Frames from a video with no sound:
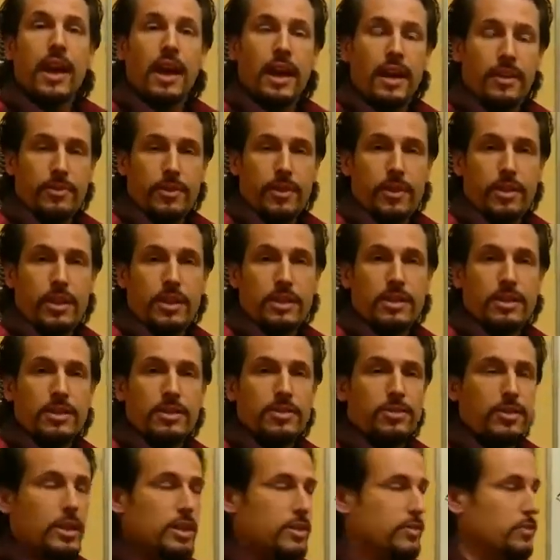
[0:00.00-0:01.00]
After you get to
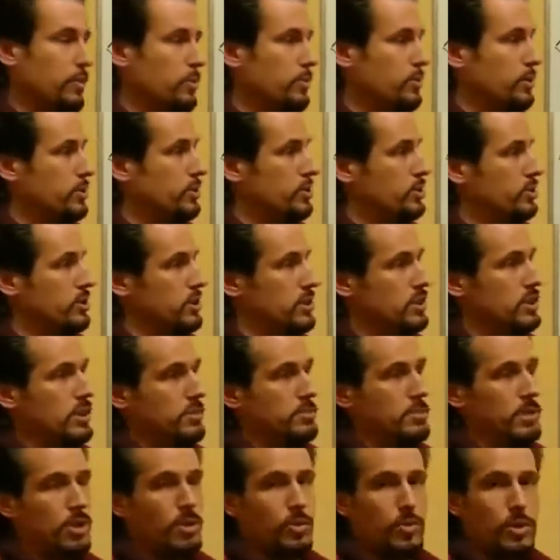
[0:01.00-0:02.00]
the transformers, you'll see
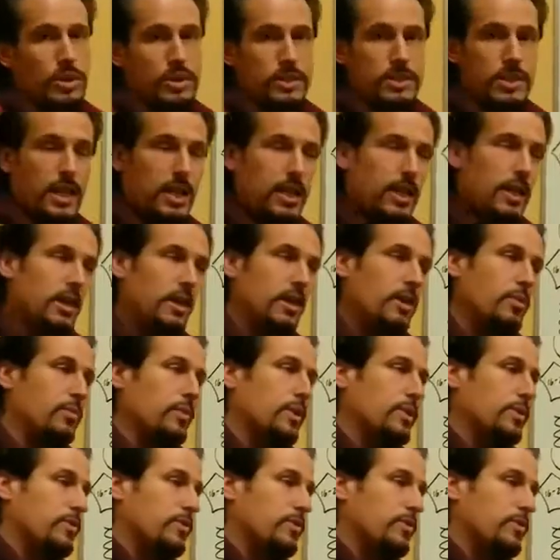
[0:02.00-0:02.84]
some that are 110,